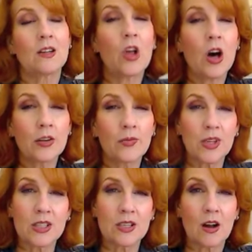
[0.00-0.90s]
a lot of
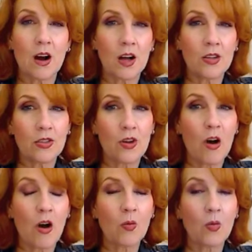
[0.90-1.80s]
things that I
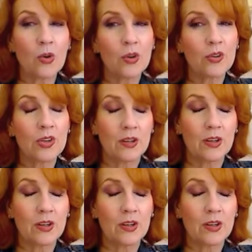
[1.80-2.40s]
thought were